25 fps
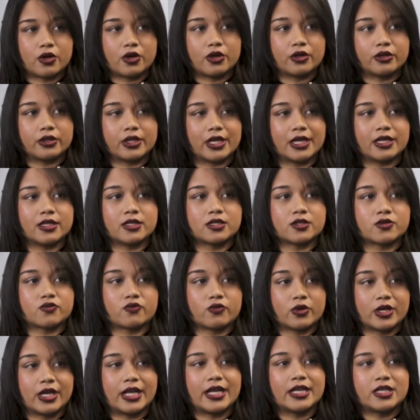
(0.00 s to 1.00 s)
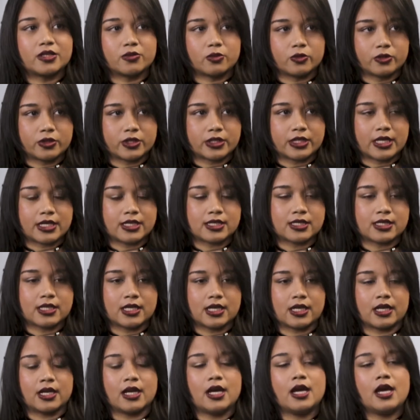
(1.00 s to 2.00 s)
on that's relatable to that
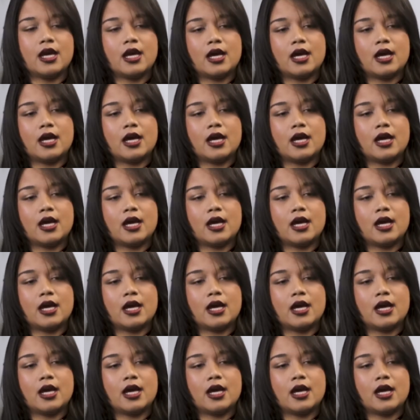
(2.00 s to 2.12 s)
scene.